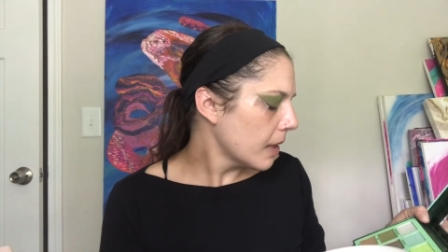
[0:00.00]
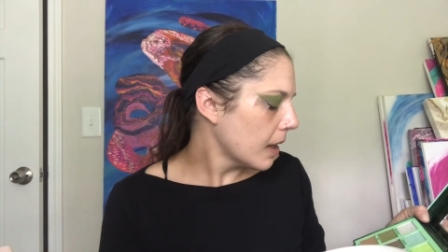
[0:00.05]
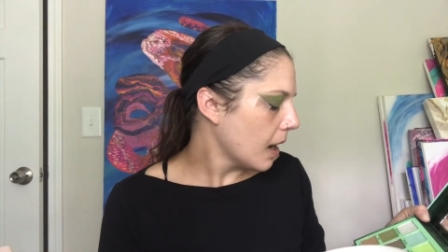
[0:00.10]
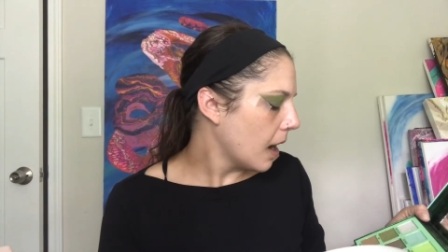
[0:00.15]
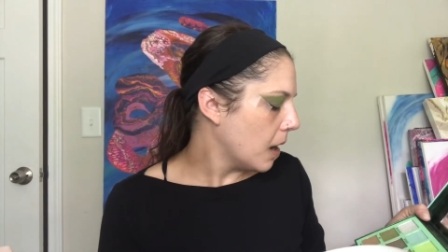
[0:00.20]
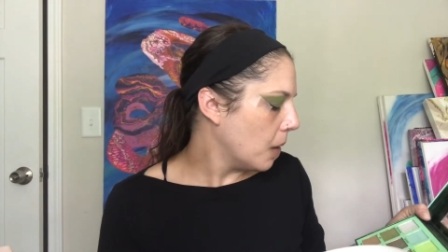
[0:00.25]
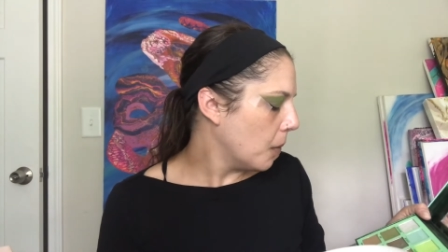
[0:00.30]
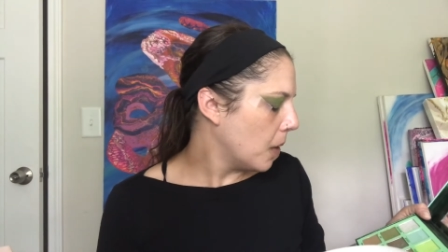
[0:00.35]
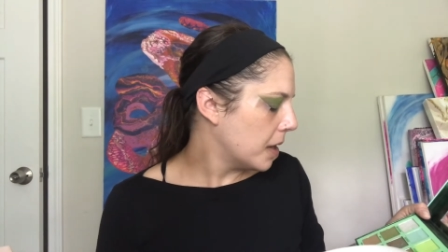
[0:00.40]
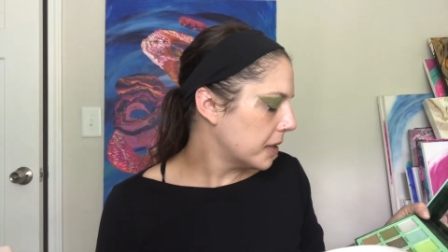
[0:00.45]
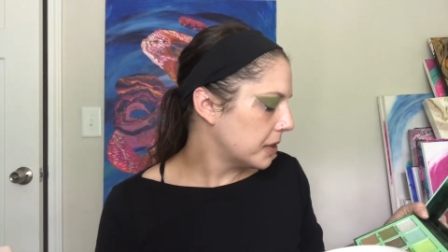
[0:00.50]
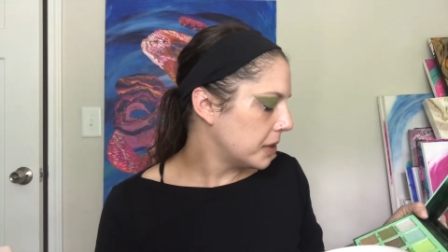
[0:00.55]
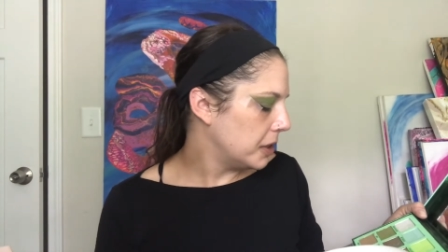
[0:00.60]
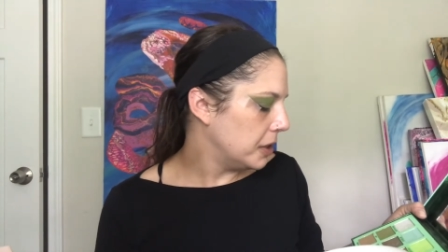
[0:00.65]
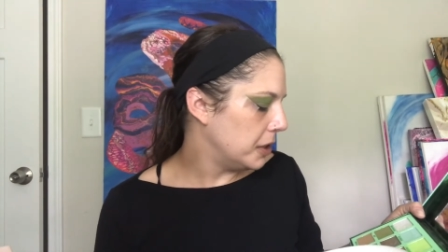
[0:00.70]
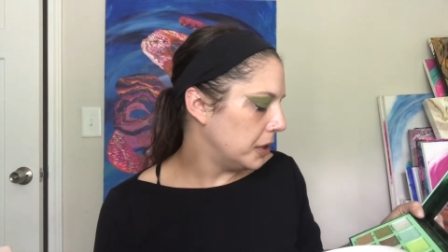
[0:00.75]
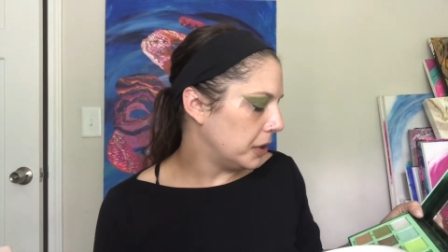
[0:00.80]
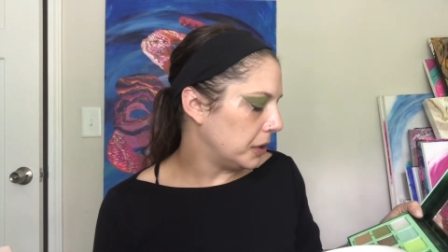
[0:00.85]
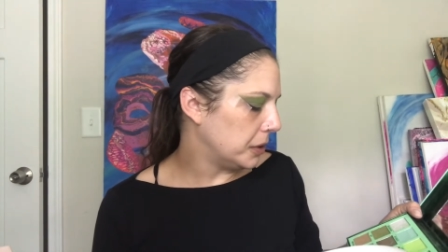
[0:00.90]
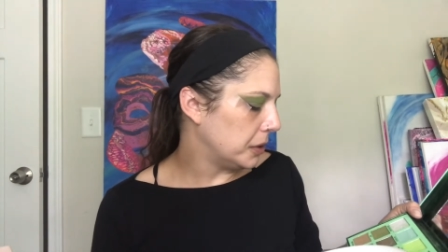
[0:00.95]
I want to
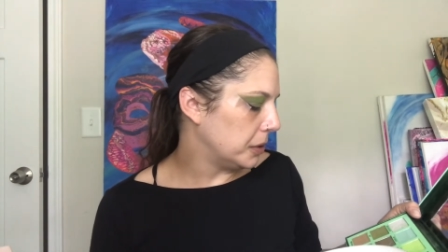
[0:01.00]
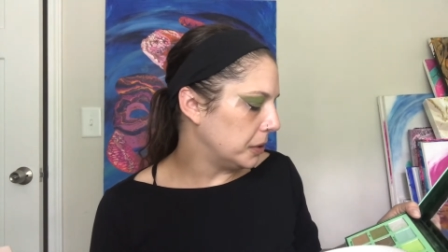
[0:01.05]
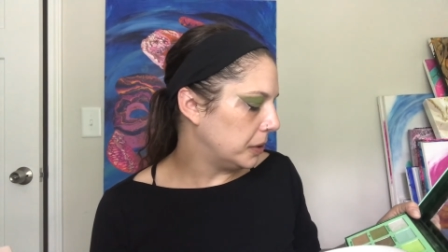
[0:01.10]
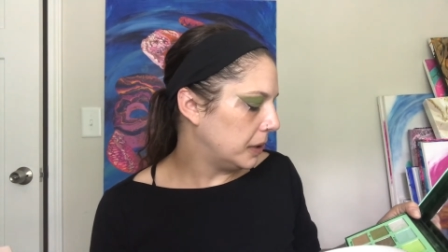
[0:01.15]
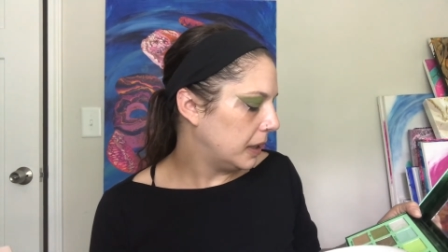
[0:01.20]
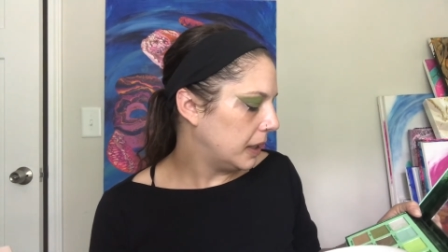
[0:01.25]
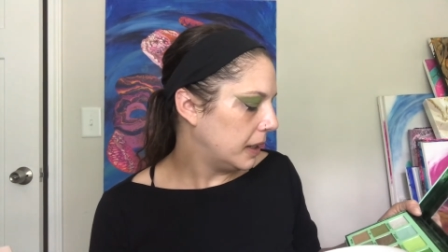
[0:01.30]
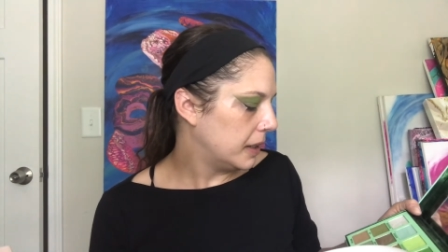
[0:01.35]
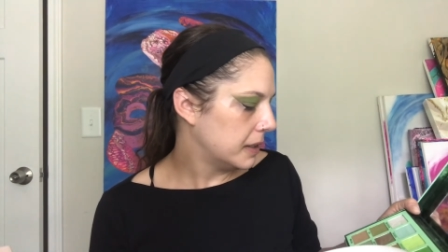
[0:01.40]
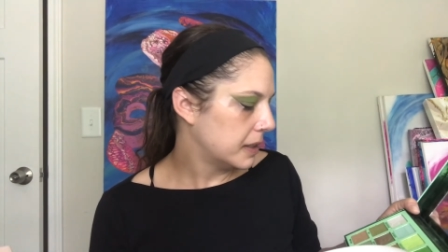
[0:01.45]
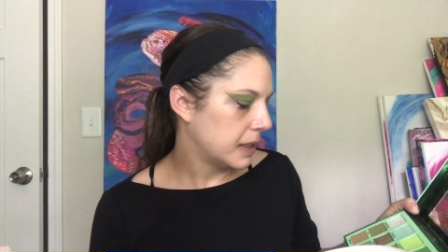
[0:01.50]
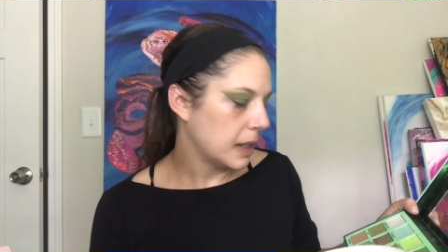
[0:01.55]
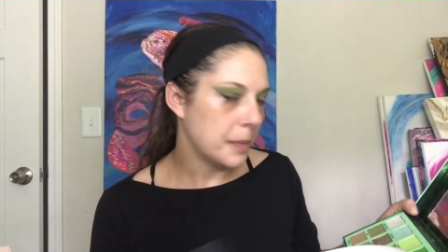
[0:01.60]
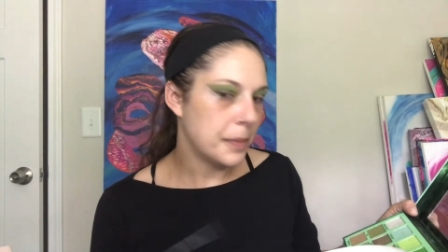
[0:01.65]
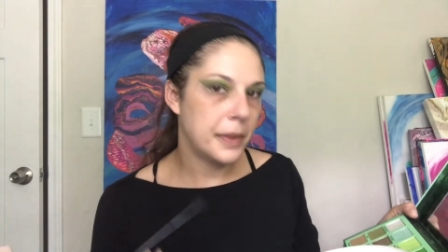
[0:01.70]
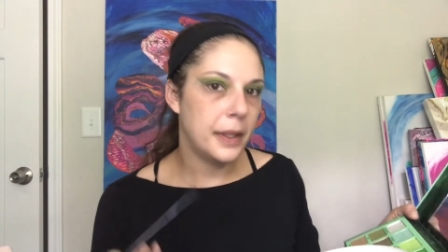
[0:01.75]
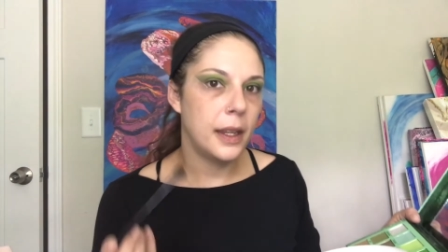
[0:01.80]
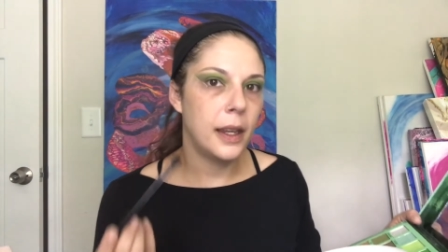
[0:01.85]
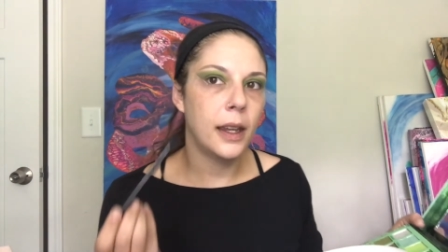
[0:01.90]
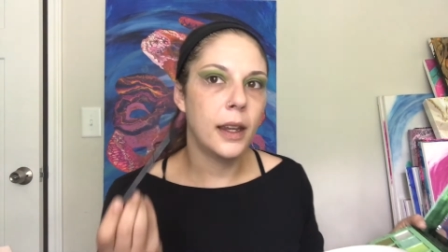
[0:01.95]
do
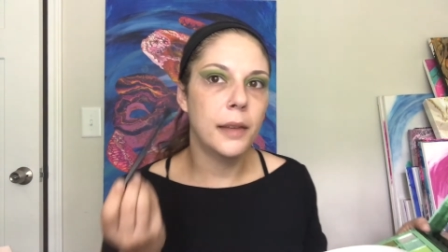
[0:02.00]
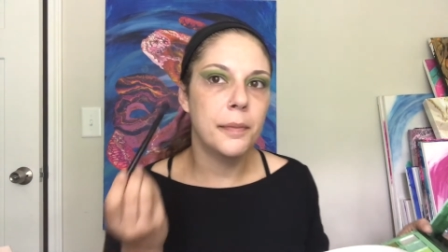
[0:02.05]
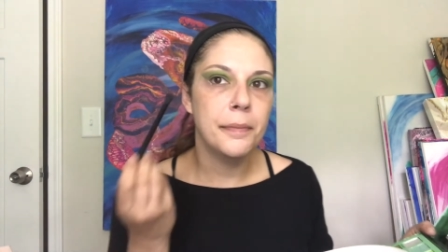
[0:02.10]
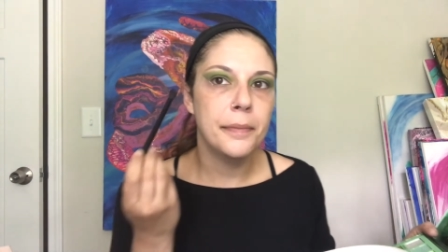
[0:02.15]
something